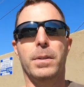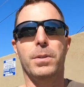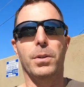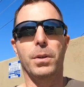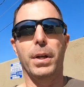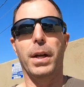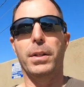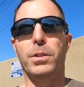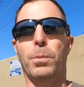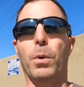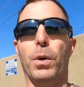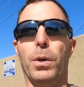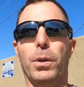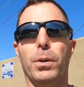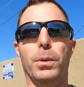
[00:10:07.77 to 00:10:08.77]
So yeah,
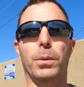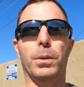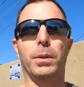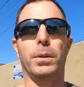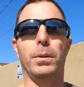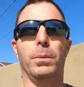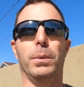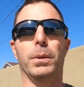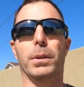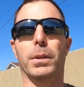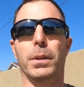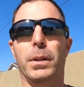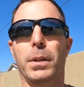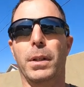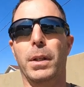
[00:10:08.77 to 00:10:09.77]
tomorrow
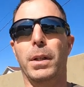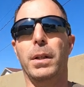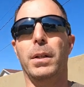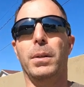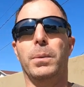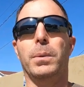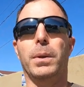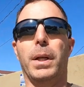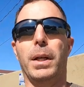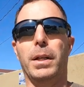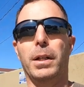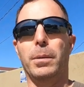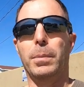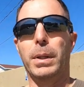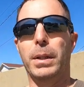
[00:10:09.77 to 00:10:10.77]
we'll
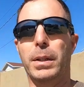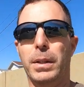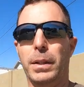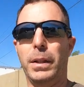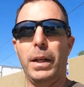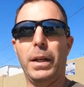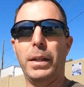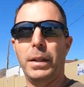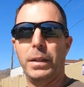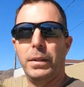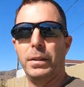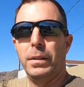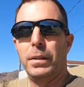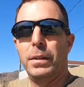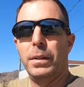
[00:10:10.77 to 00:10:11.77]
get up and head
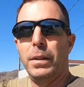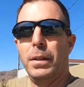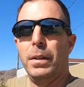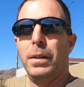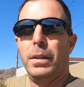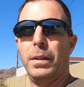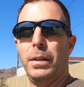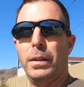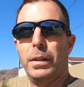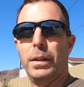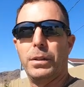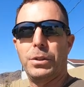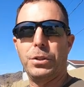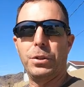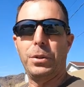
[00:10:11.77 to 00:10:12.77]
in,
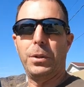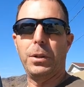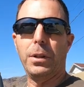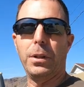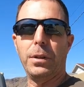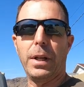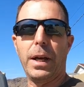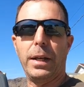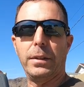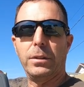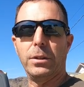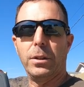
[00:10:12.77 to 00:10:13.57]
and I'll show you all that.